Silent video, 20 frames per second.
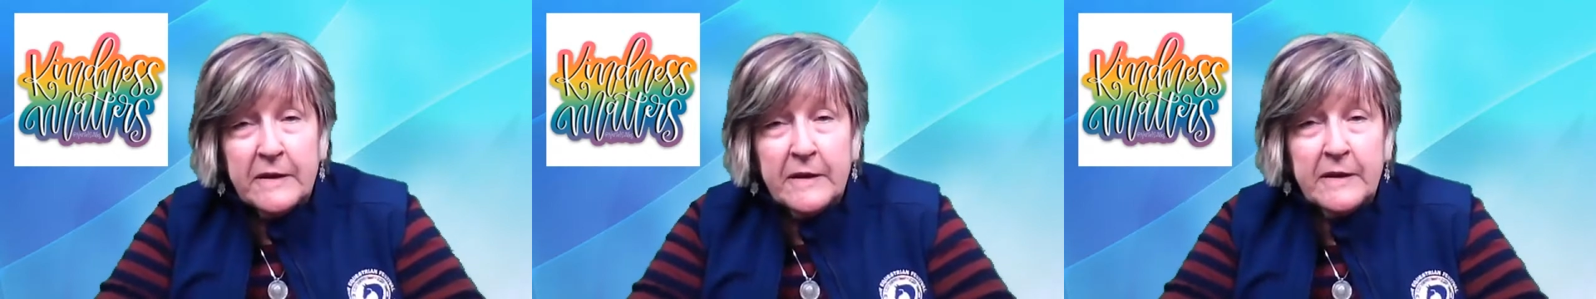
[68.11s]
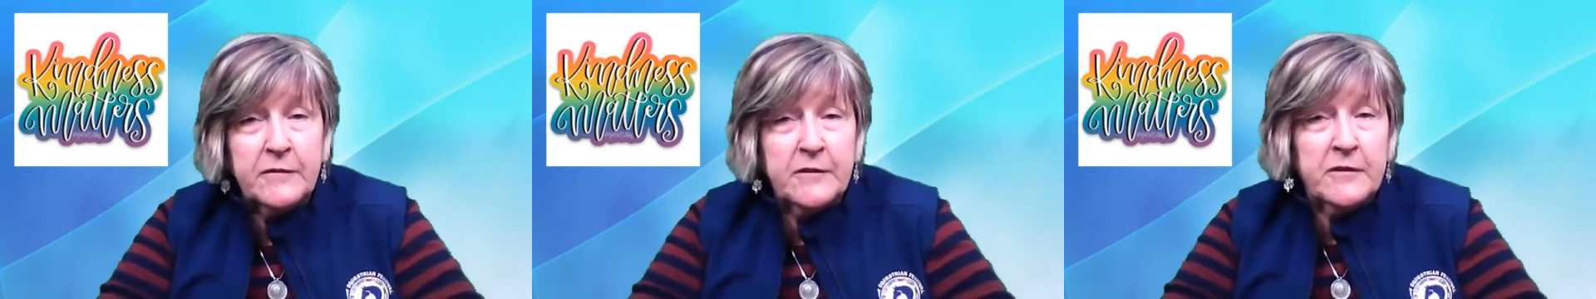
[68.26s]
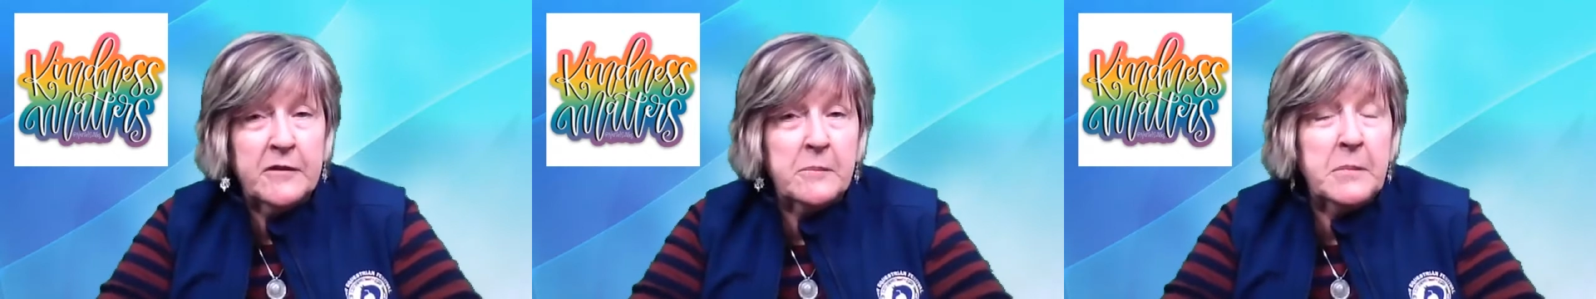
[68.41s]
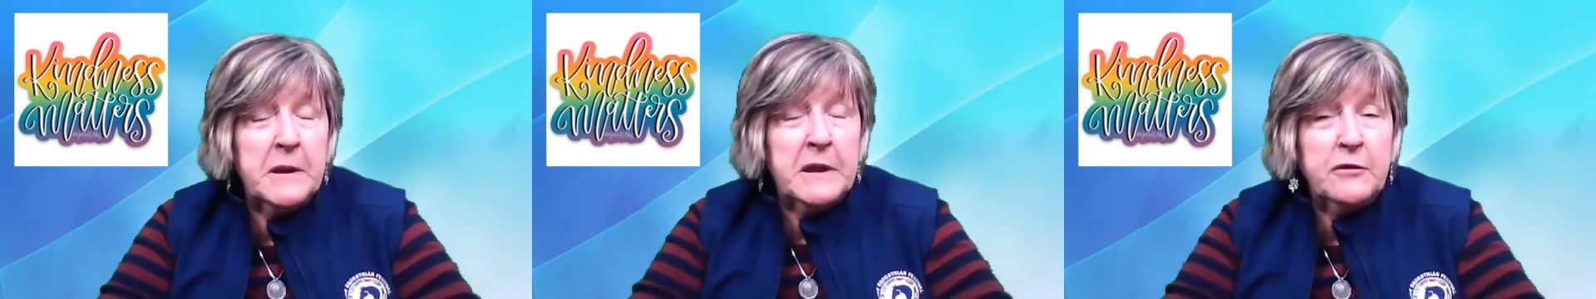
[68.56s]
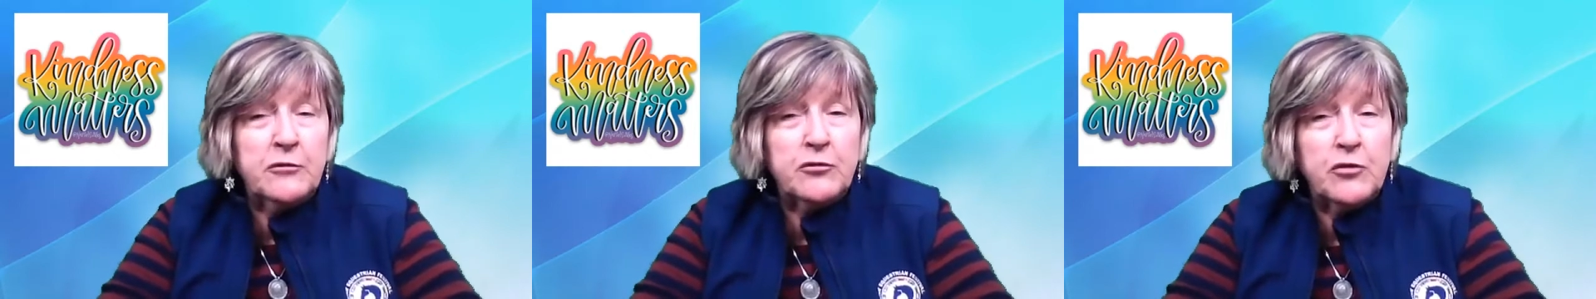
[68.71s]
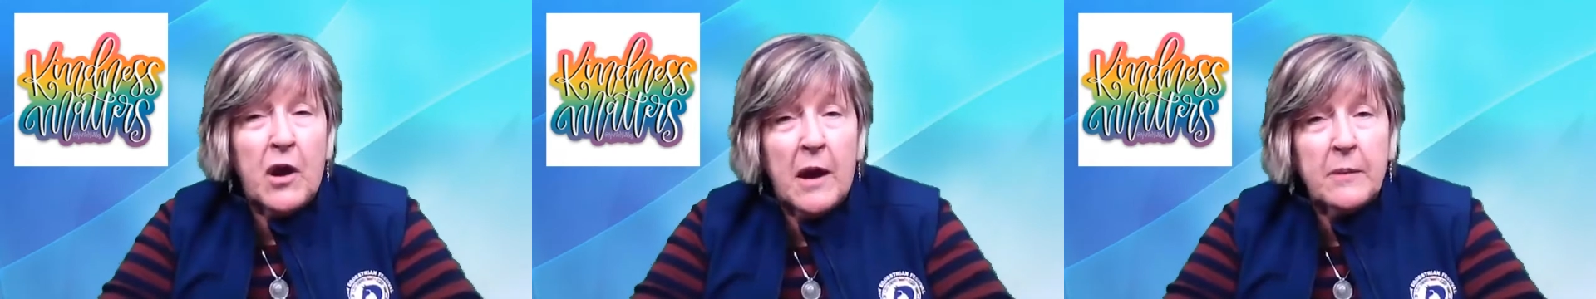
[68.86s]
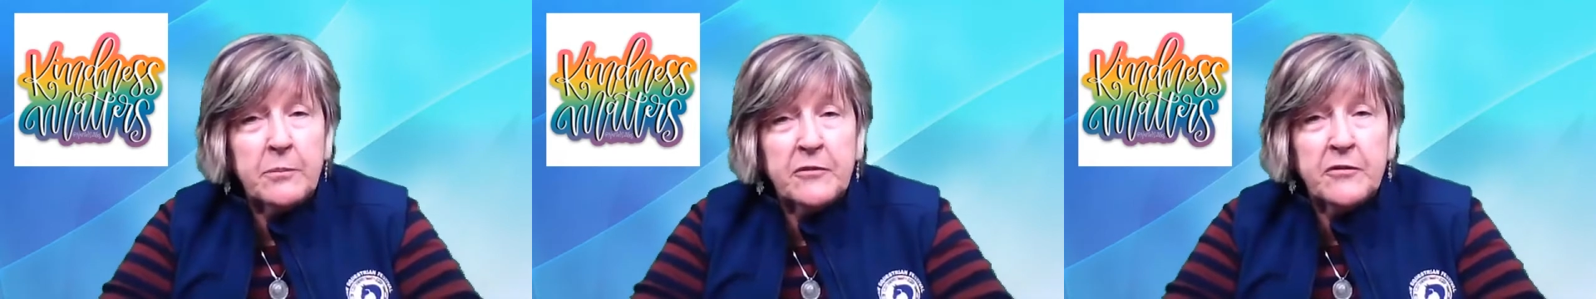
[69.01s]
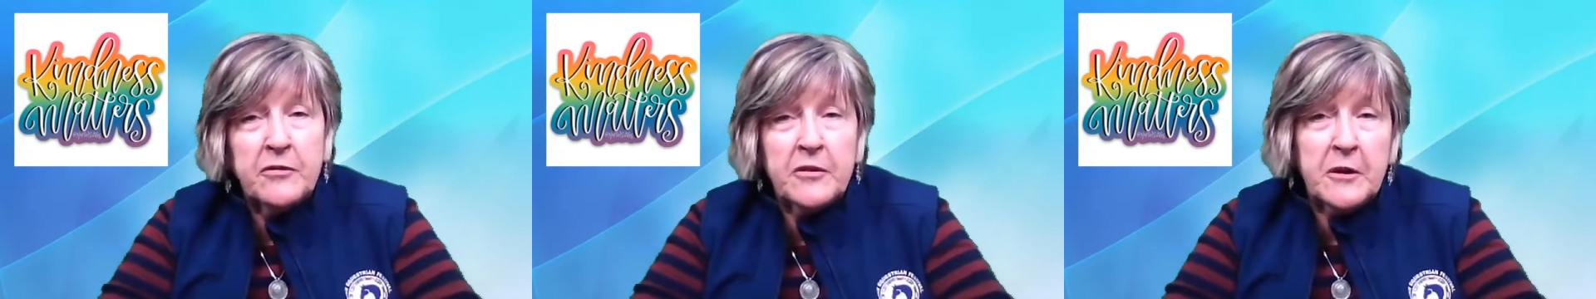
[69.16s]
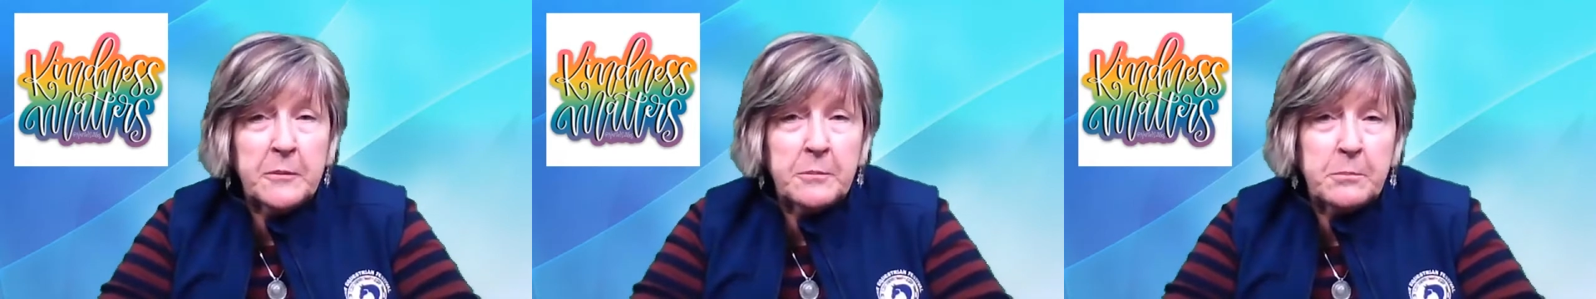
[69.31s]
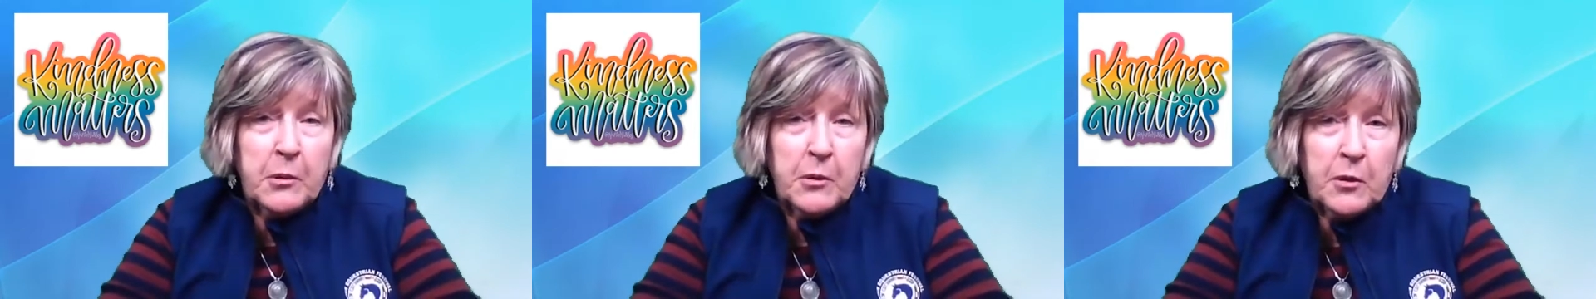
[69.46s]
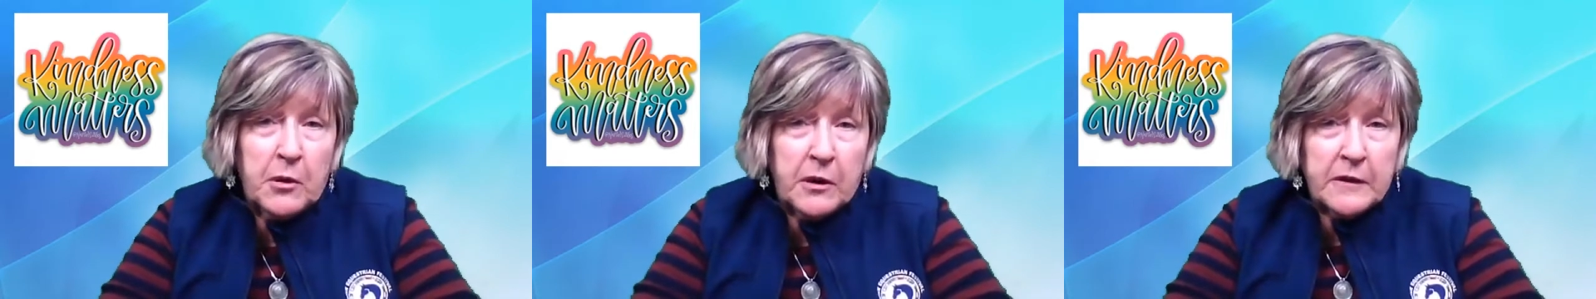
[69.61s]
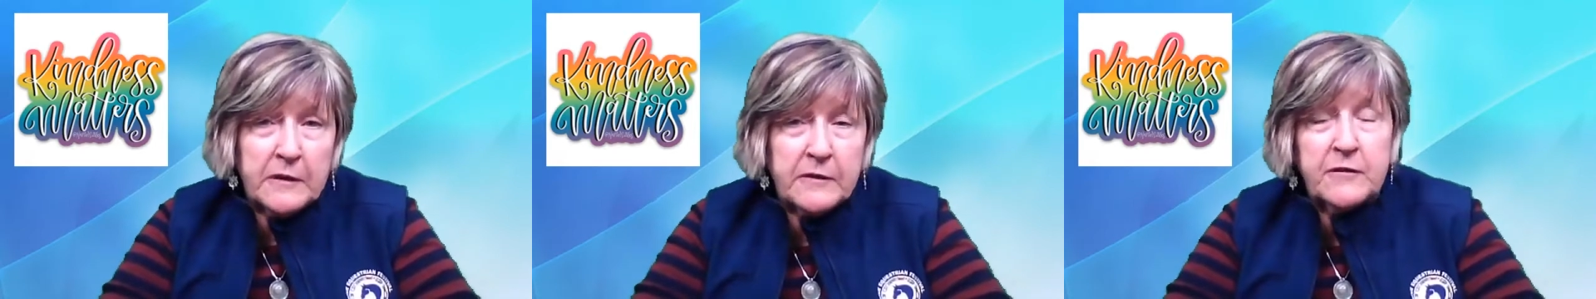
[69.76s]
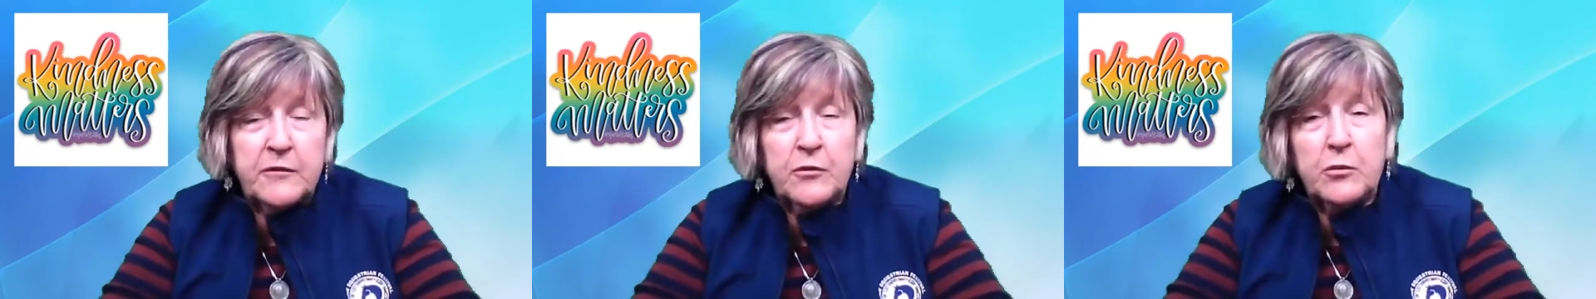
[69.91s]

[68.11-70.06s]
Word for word: If somebody drops their books